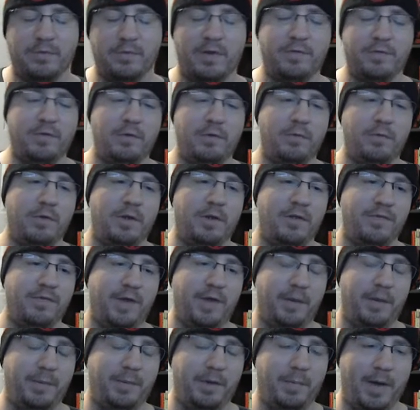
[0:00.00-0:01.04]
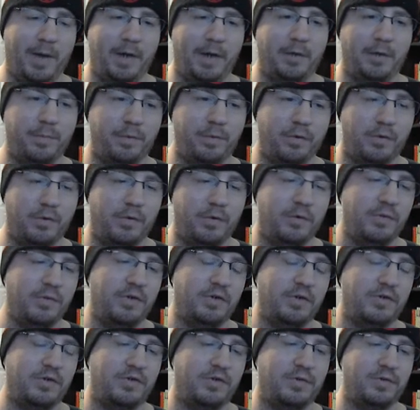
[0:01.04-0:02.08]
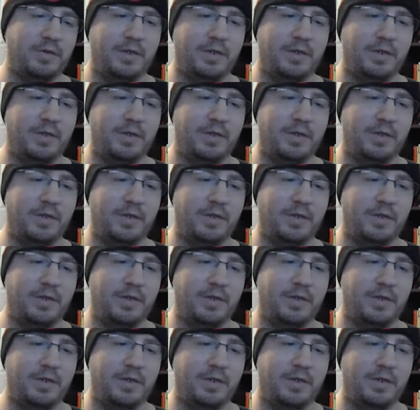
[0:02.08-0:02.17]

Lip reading: if you did the VIP banner pull, which...